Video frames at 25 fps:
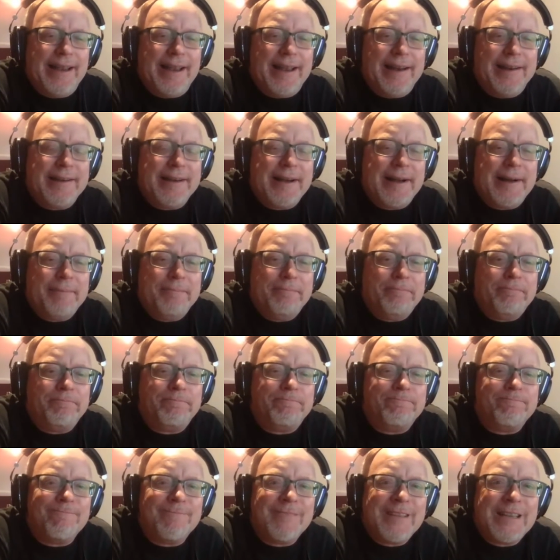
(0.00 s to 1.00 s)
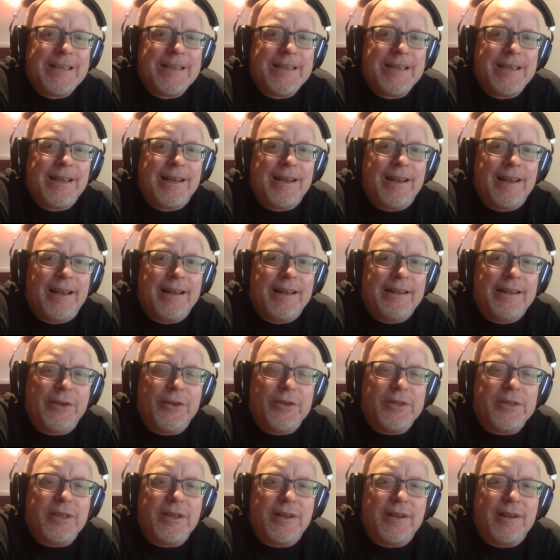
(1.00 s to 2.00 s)
And
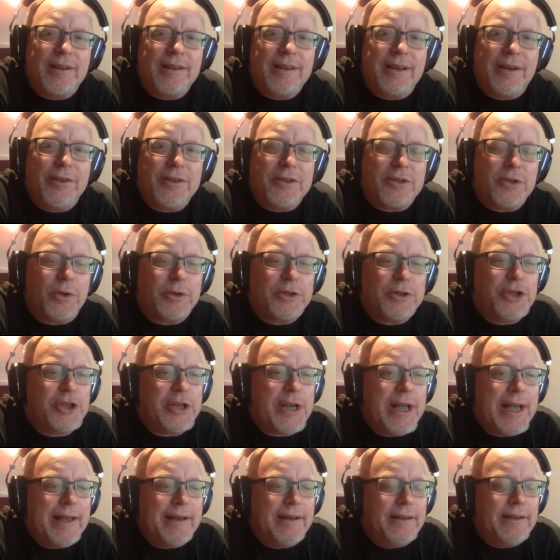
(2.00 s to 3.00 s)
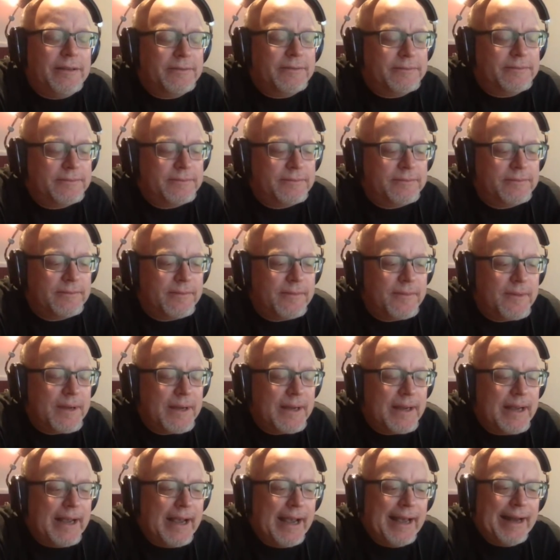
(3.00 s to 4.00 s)
there's this old shed.
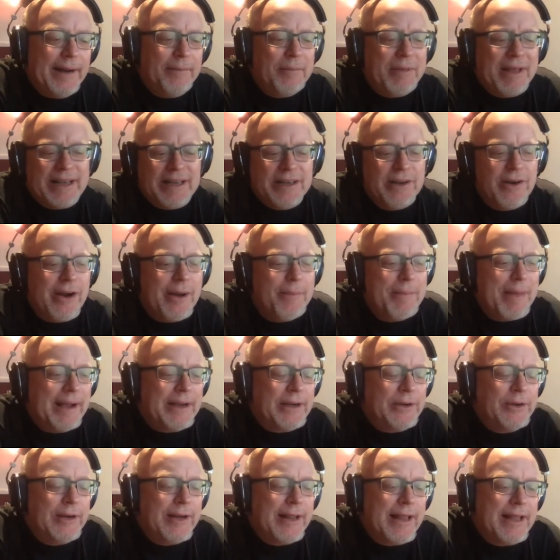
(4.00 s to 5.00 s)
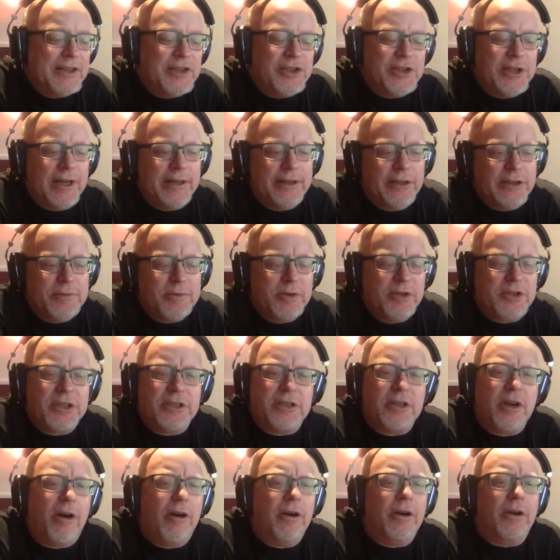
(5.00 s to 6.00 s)
And I'm like, no, I'm not going to that shed. There's a bunch
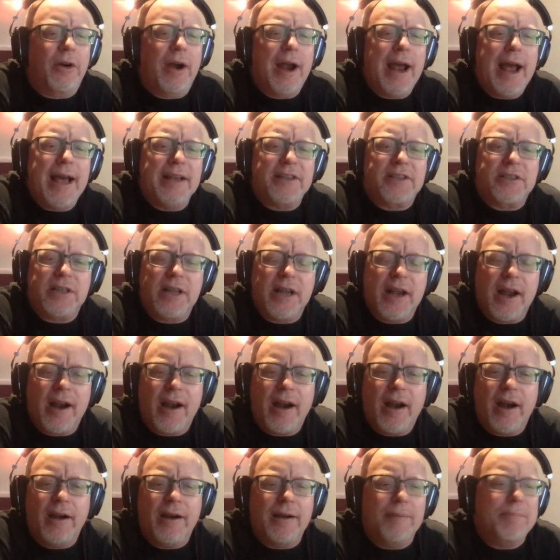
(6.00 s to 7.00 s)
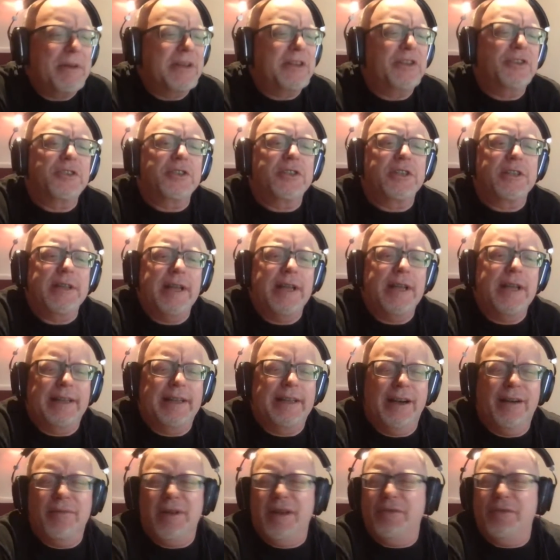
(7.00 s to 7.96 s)
of tall grass there. I bet there's a snake in there.